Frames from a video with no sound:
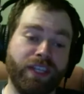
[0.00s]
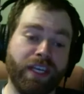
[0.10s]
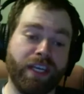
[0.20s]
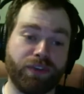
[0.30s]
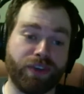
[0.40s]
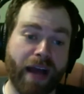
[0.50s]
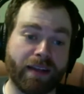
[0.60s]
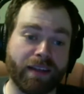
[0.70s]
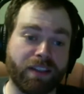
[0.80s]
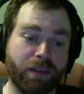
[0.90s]
she's
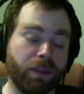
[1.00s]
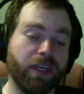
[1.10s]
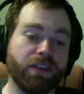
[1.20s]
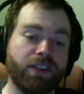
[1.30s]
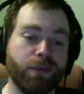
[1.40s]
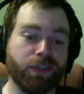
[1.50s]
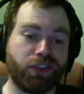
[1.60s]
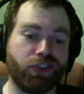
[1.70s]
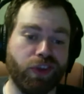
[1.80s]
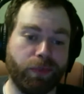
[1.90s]
attractive is because she was
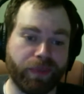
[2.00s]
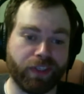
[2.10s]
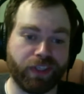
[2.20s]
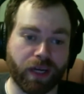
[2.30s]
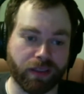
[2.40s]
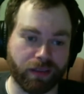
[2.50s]
stooping John